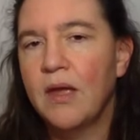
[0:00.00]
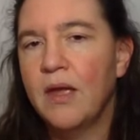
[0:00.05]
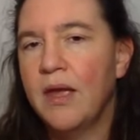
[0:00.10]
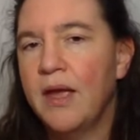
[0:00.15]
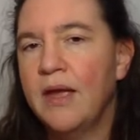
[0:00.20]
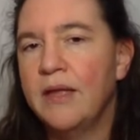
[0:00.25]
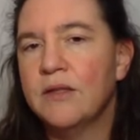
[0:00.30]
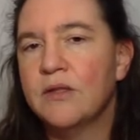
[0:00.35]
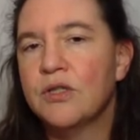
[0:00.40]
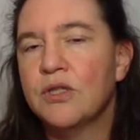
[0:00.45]

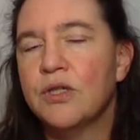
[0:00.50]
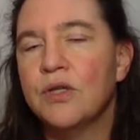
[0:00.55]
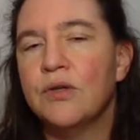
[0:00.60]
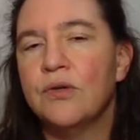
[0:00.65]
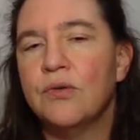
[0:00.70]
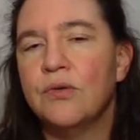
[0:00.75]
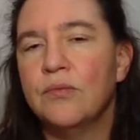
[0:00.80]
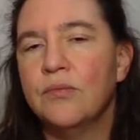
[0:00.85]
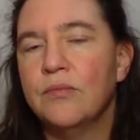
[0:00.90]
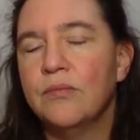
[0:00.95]
and
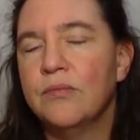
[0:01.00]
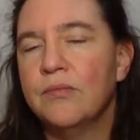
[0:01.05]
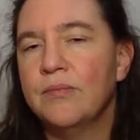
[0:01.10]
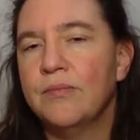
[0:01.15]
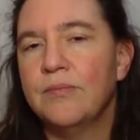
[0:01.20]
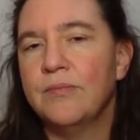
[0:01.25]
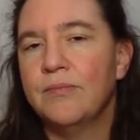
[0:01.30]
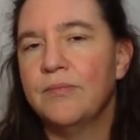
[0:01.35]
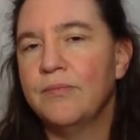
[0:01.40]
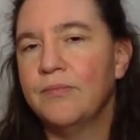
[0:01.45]
so,
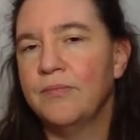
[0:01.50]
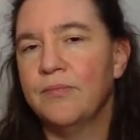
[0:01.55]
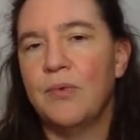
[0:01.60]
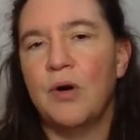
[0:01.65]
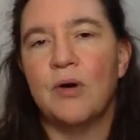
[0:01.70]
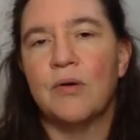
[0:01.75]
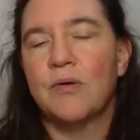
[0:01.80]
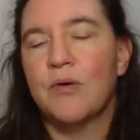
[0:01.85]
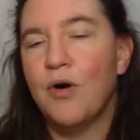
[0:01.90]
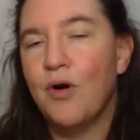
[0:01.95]

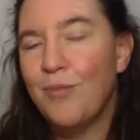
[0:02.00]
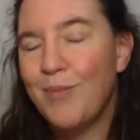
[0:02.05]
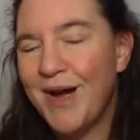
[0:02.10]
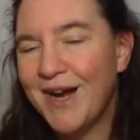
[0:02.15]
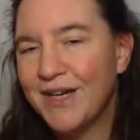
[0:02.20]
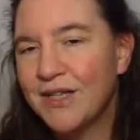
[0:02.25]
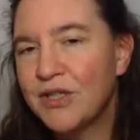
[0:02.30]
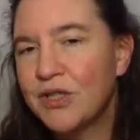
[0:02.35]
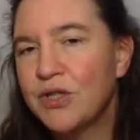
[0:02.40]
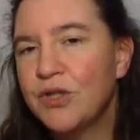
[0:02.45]
or
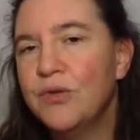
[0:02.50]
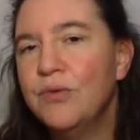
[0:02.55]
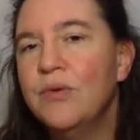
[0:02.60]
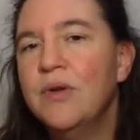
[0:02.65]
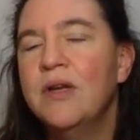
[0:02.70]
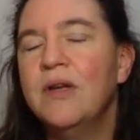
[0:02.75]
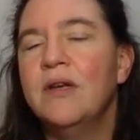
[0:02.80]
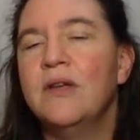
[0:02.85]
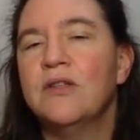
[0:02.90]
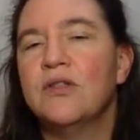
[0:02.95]
minus 2.
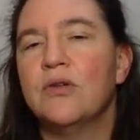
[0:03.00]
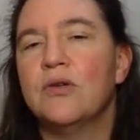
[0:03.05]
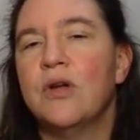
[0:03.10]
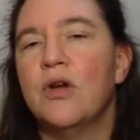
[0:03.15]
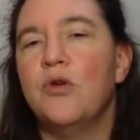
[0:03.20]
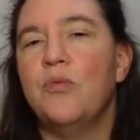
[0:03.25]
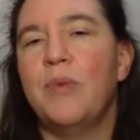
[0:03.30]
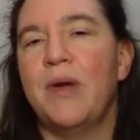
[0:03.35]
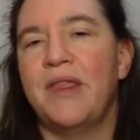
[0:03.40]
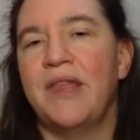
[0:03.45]
So
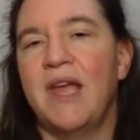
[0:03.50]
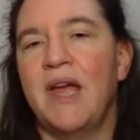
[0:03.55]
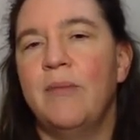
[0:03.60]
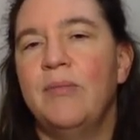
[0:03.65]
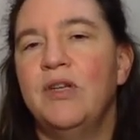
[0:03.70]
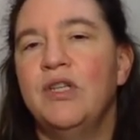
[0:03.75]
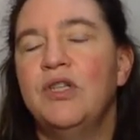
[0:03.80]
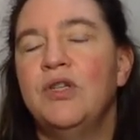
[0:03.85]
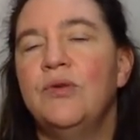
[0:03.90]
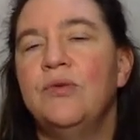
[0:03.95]
going by the
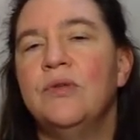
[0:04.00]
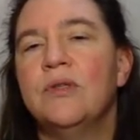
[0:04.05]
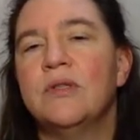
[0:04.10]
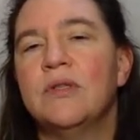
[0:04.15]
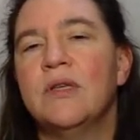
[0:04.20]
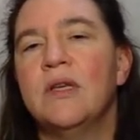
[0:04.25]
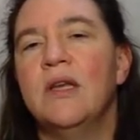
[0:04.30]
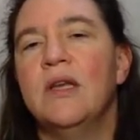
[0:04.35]
amplitudes,